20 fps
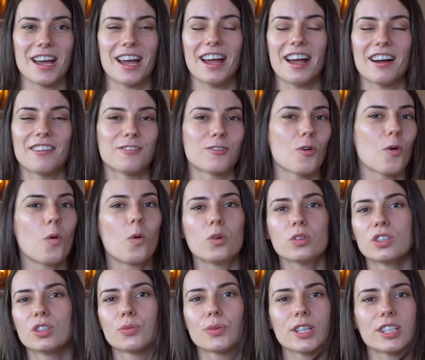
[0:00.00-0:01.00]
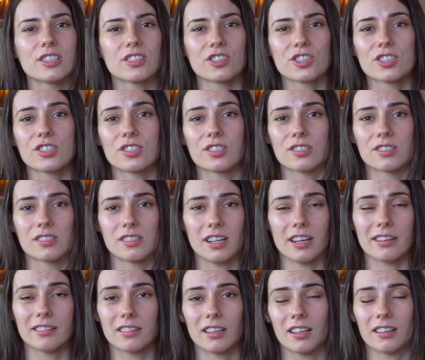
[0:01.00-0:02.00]
I have all the resources
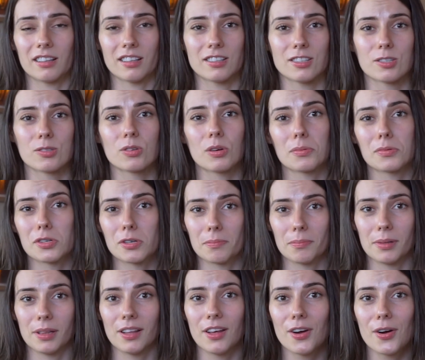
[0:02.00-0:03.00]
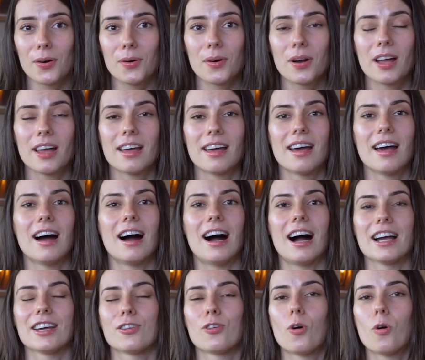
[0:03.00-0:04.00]
linked in the description below.
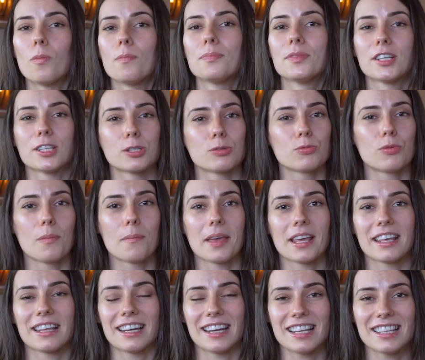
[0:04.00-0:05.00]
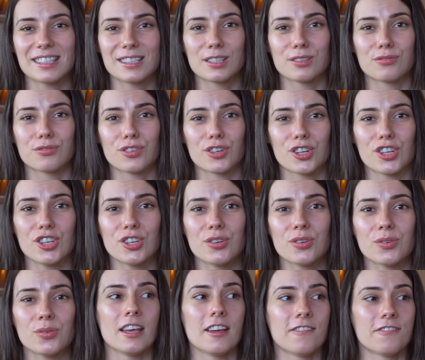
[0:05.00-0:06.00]
I hope this will make it easy for
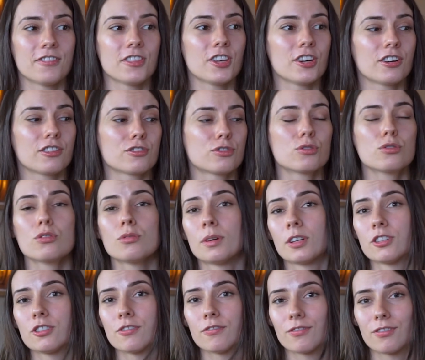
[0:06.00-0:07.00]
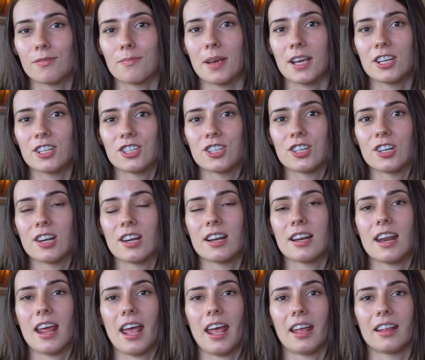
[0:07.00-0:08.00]
you. If there's too much
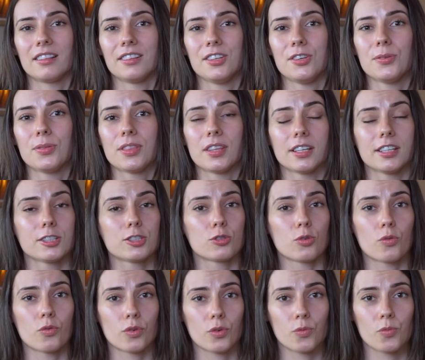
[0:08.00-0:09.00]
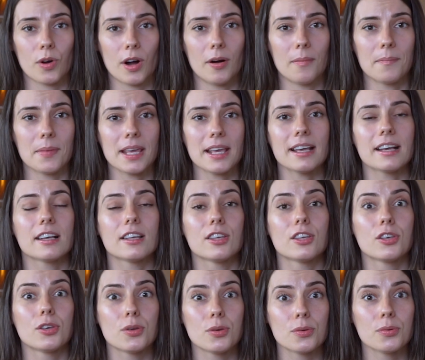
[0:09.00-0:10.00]
information and you think it's overwhelming,
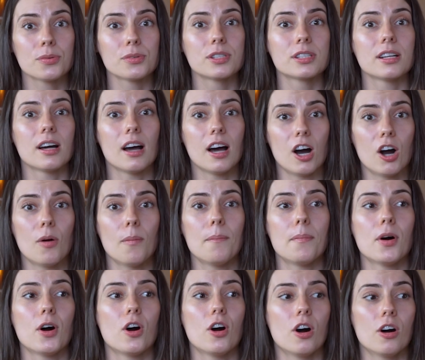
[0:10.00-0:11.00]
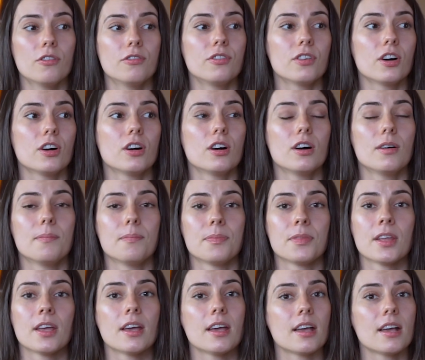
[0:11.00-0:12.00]
use the help of
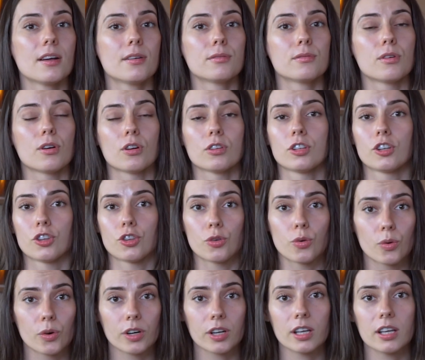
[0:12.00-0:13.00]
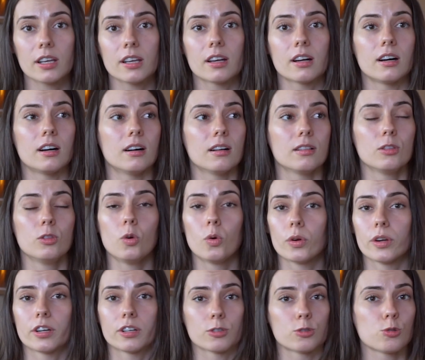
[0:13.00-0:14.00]
an attorney.
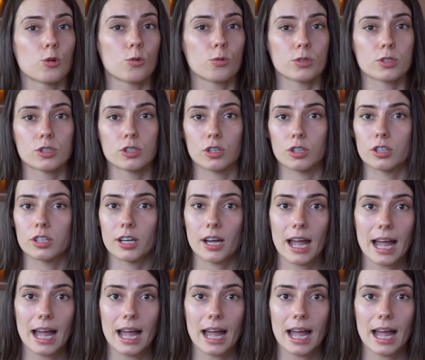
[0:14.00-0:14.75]
Lawyer is always good to